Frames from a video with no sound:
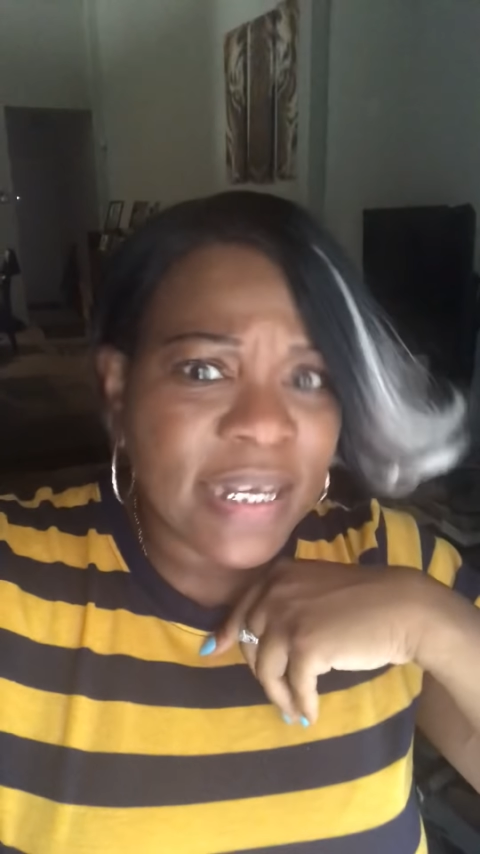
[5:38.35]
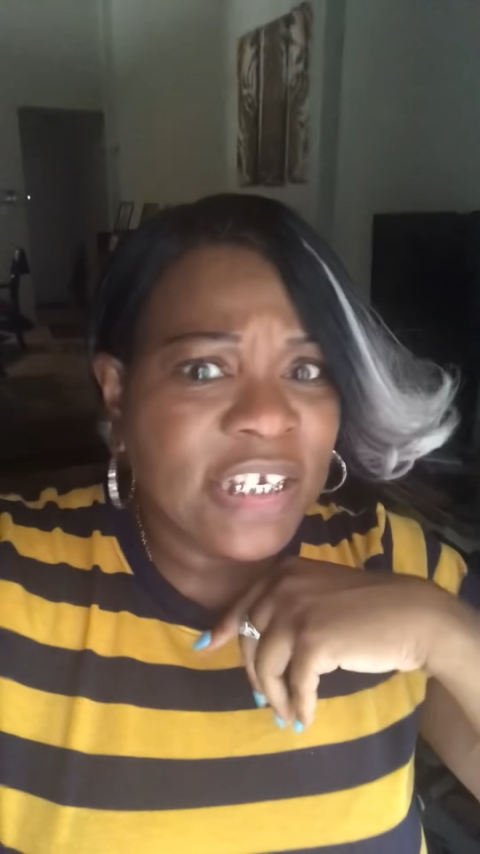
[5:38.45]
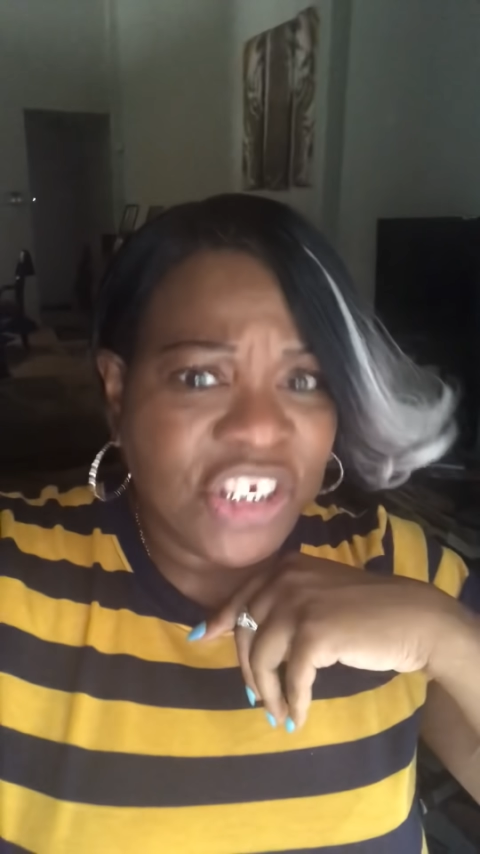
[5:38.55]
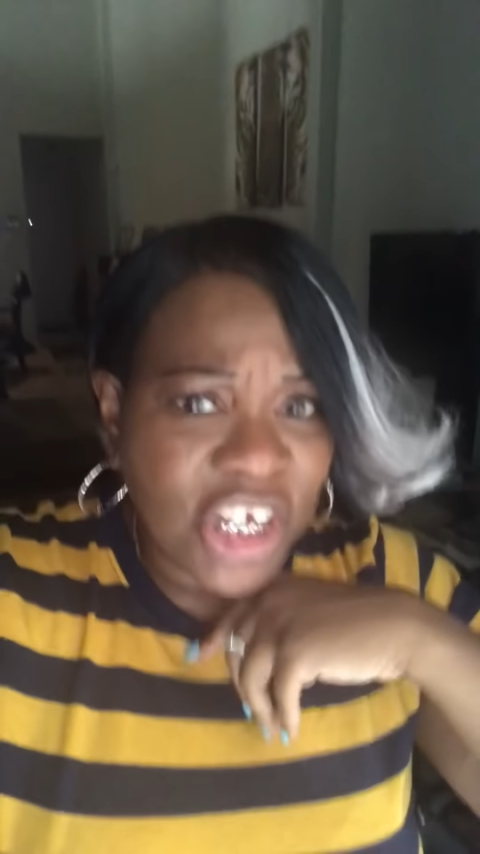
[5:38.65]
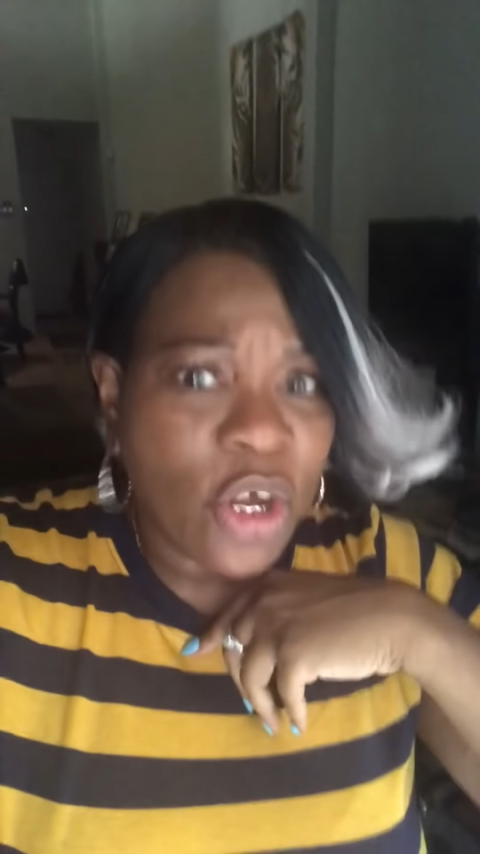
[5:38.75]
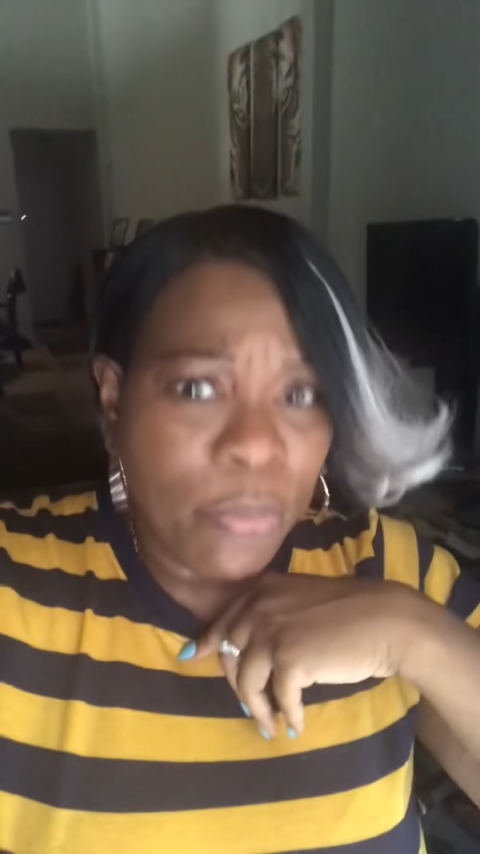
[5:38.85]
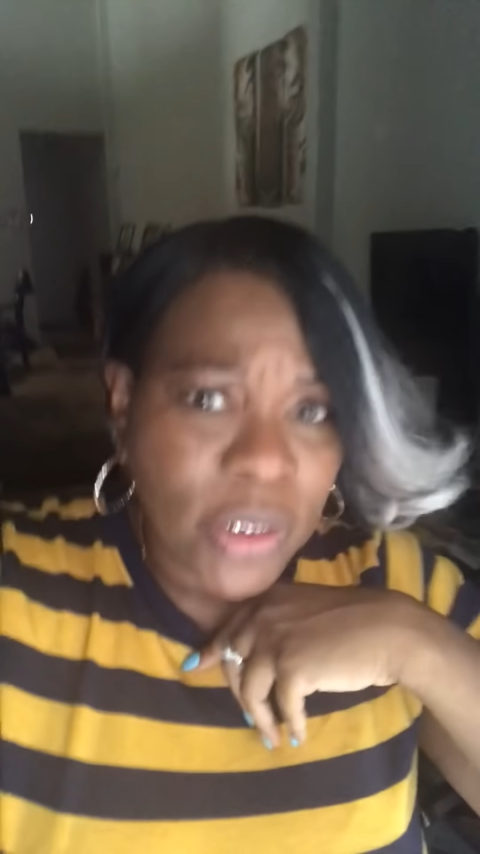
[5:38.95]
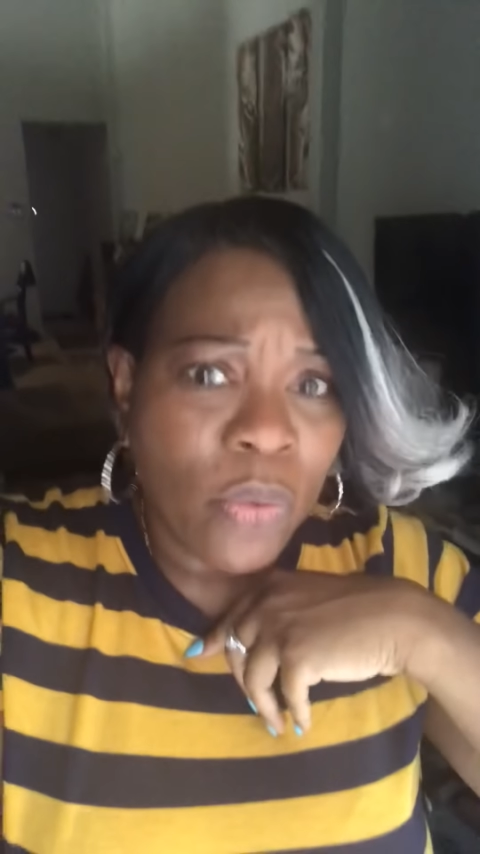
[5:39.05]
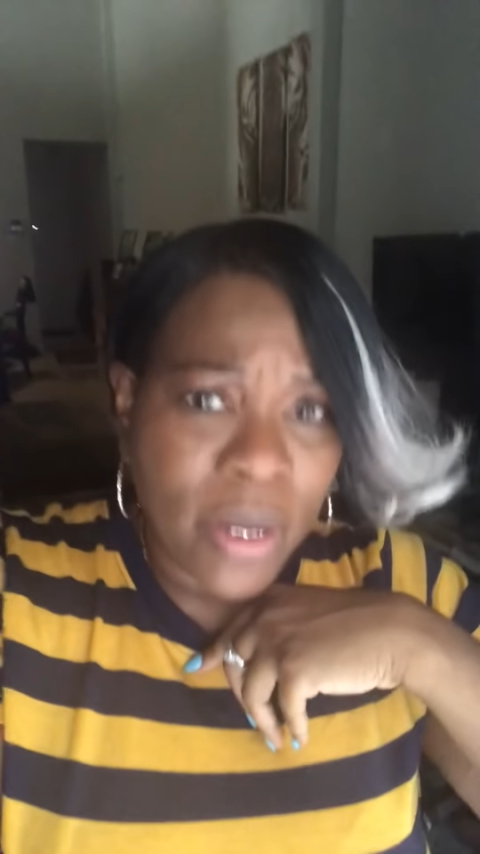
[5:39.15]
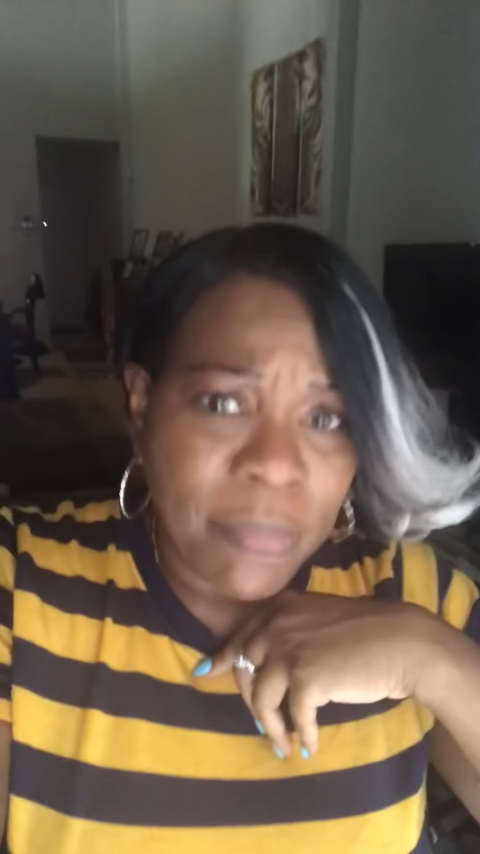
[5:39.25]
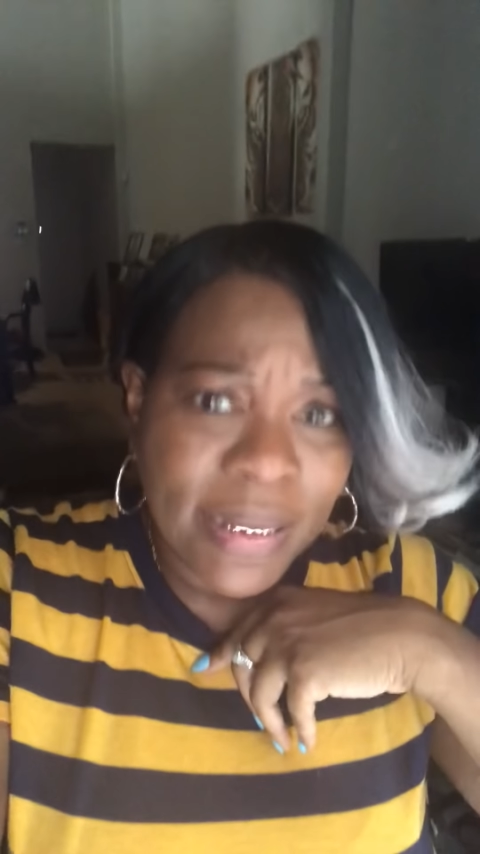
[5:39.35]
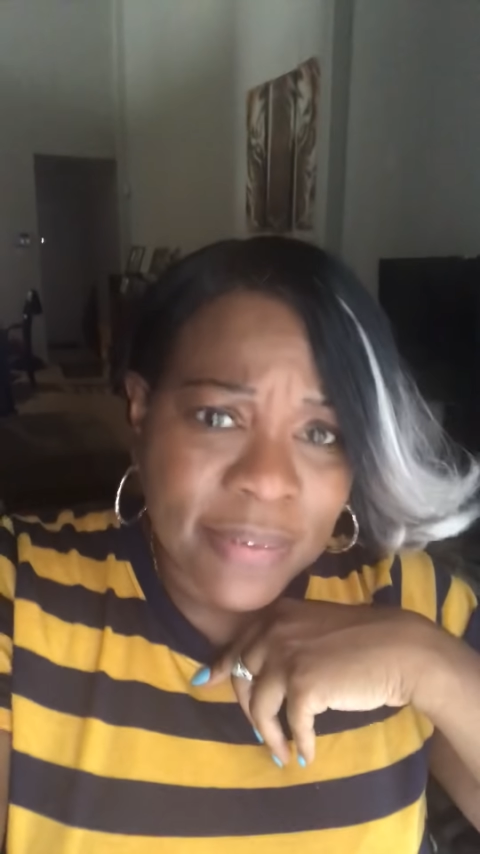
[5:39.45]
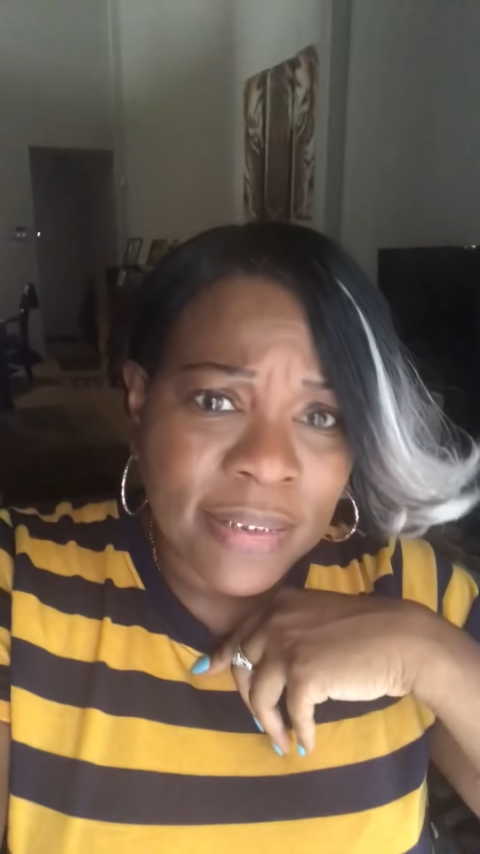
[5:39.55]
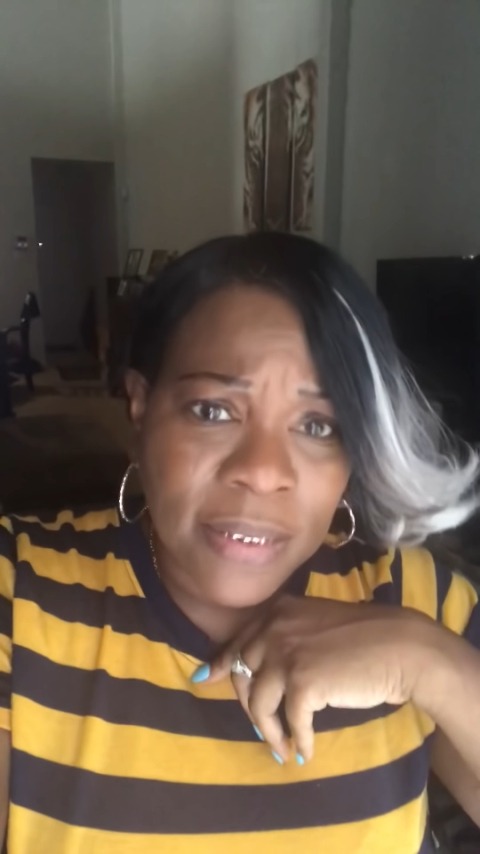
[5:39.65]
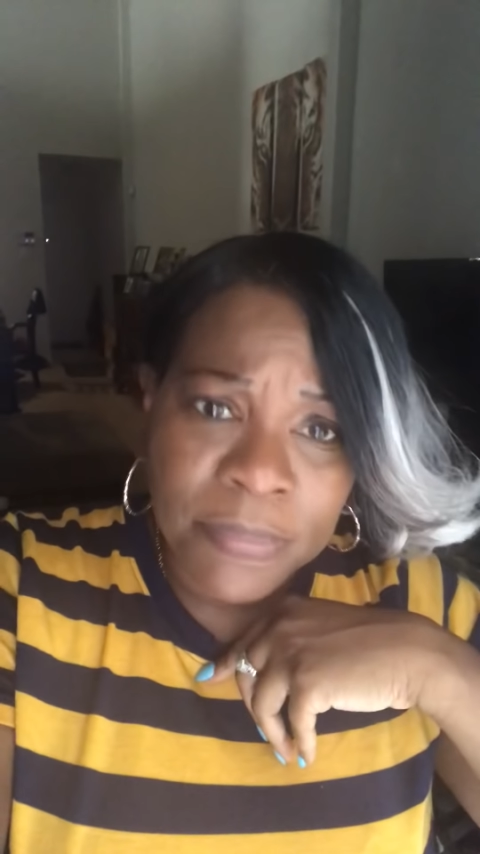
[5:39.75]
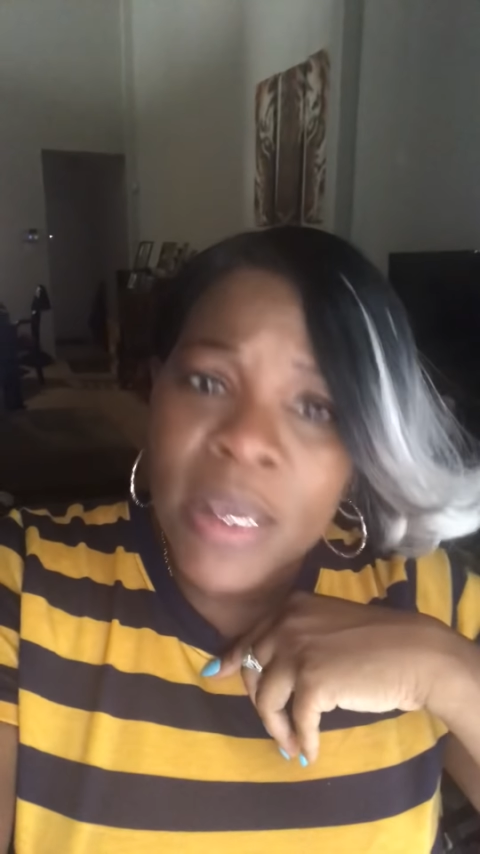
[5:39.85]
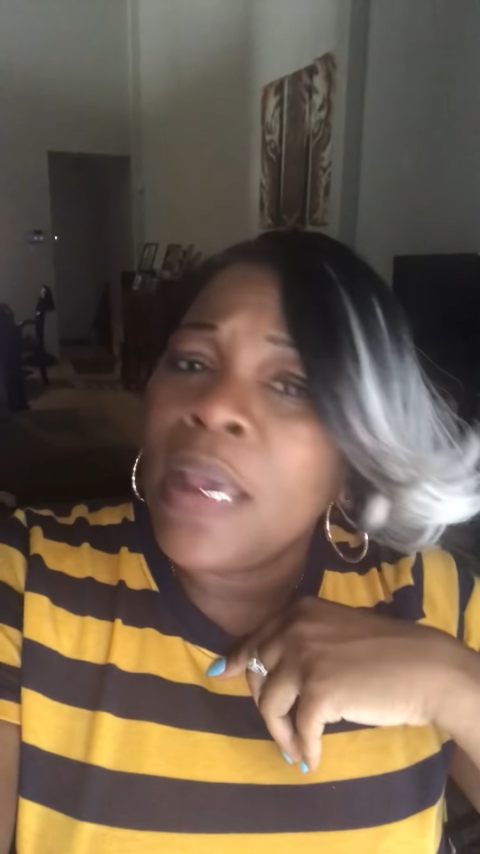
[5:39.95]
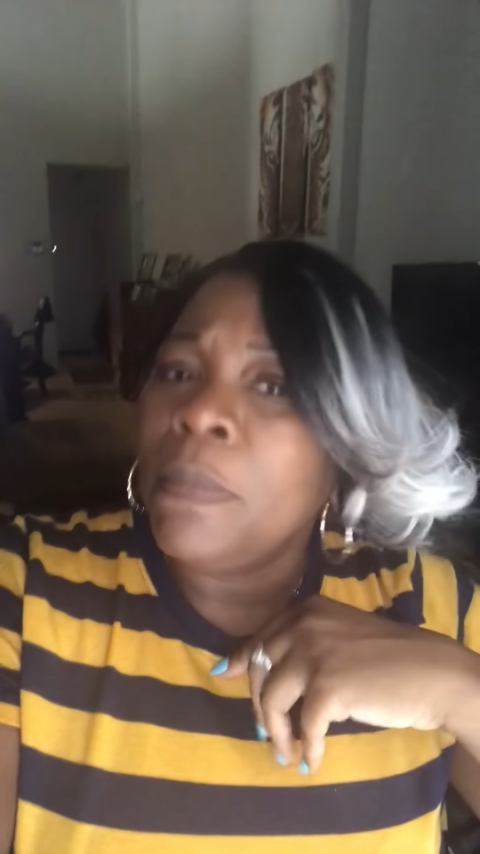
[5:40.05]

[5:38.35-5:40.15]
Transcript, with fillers: say she going to be the one mess it up,